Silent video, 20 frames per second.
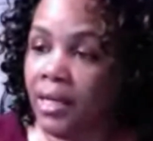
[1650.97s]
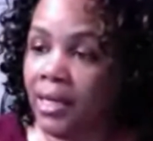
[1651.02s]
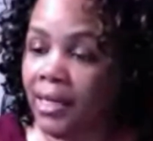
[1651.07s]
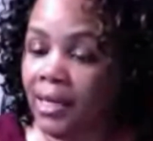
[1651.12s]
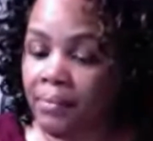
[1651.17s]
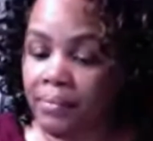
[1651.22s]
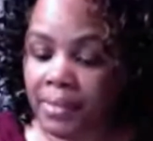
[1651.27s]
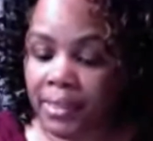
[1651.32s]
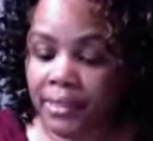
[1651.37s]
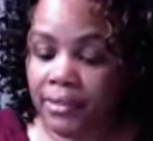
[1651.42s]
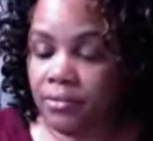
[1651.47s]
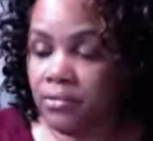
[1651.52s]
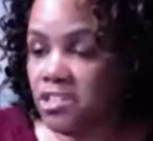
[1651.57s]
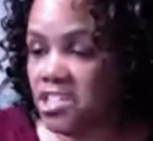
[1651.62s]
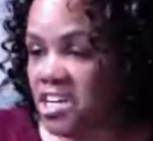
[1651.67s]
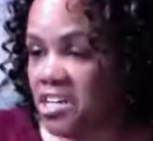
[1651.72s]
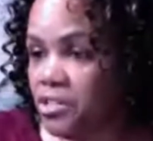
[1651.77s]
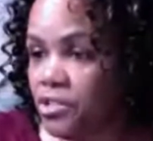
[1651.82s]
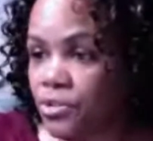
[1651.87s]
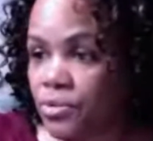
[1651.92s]
And I might
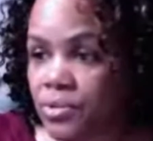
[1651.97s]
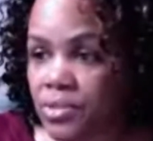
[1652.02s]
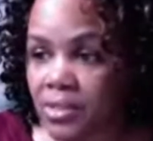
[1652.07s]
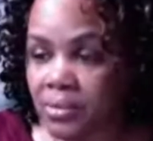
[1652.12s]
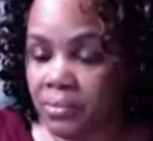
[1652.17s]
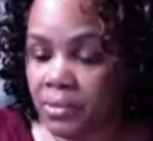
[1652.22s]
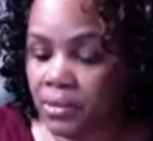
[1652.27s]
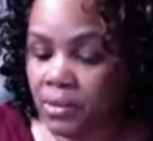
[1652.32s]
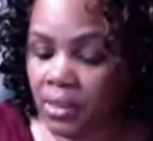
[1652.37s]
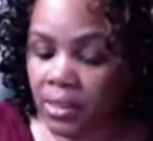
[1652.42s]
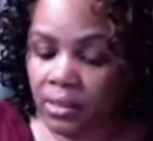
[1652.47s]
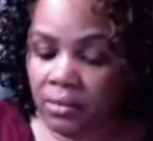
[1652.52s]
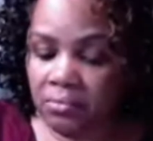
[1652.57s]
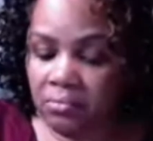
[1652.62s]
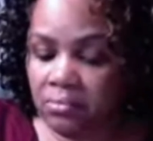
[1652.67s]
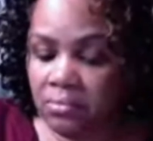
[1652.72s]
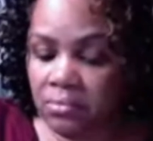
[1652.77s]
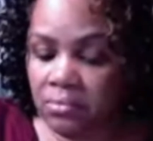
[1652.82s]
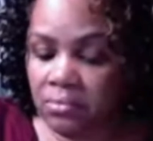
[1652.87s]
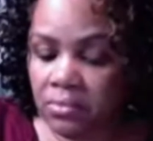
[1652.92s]
charge you something like
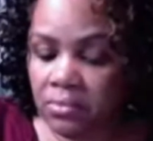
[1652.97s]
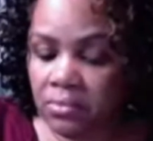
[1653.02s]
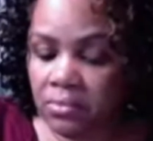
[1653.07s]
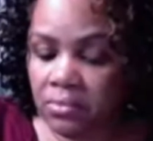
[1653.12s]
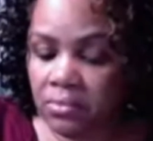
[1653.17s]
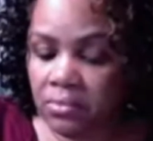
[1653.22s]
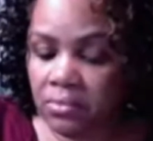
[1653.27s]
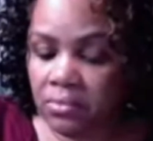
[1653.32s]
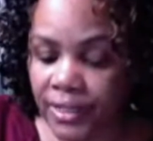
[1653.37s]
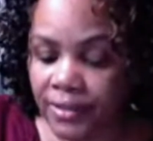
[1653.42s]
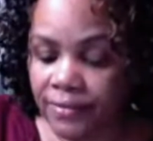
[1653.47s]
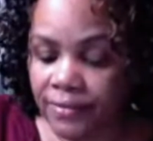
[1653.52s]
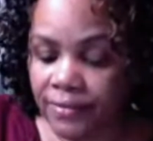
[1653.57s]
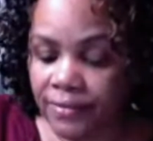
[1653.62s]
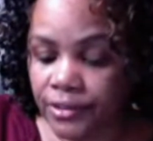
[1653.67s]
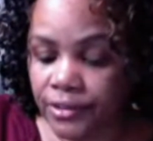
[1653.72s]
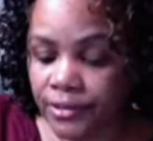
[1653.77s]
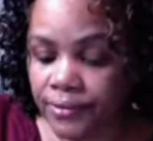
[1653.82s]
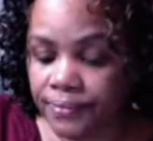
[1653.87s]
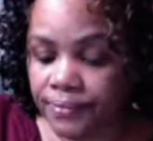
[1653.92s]

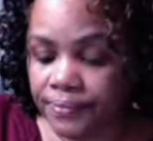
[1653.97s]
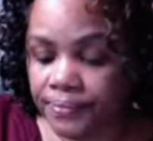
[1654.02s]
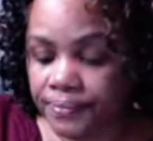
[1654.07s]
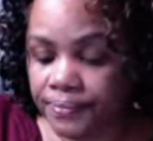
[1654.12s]
$3,500.